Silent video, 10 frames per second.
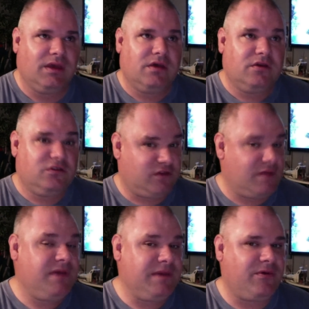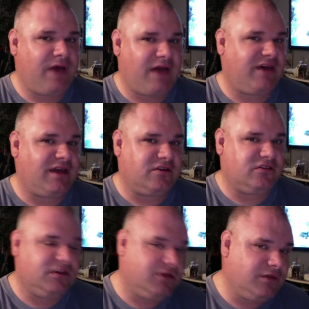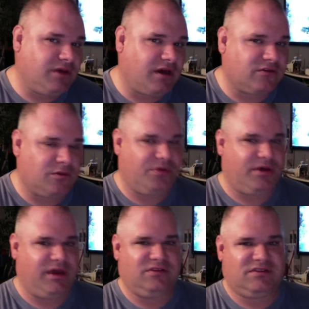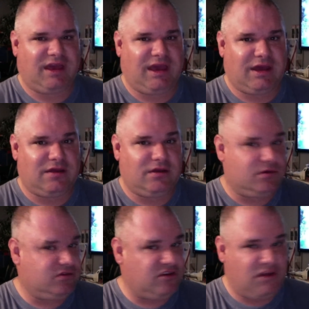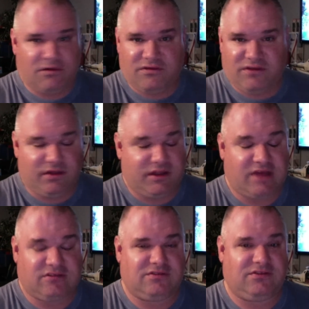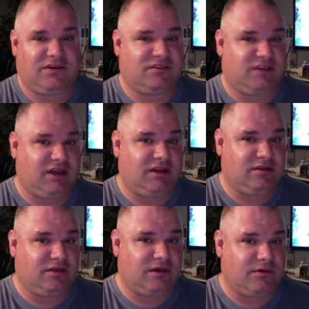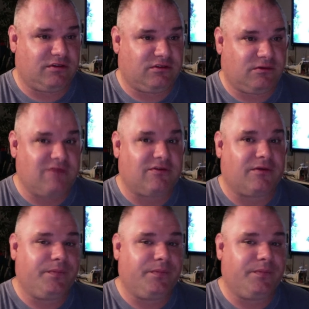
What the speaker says: Some people have had their steering box replaced, and to no avail, it hasn't fixed anything whatsoever.